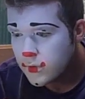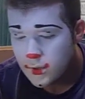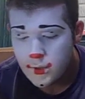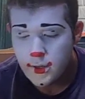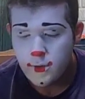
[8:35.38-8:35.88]

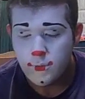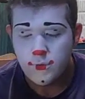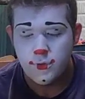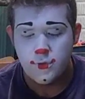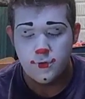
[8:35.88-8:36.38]
Now
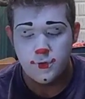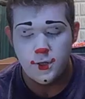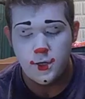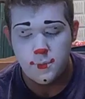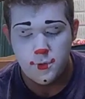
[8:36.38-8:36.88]
with the
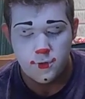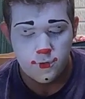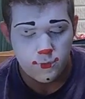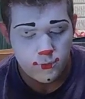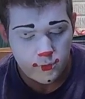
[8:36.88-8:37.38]
skinny
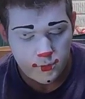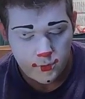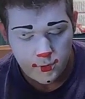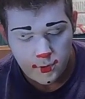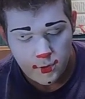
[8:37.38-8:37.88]
pencil,
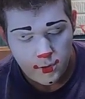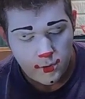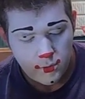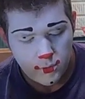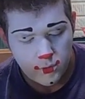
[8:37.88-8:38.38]

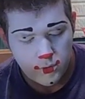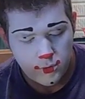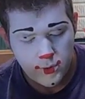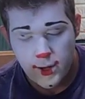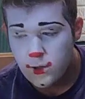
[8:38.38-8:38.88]
we're going to
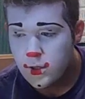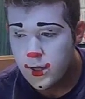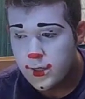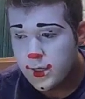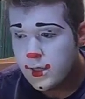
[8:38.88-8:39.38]
do
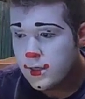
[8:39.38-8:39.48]
outlining,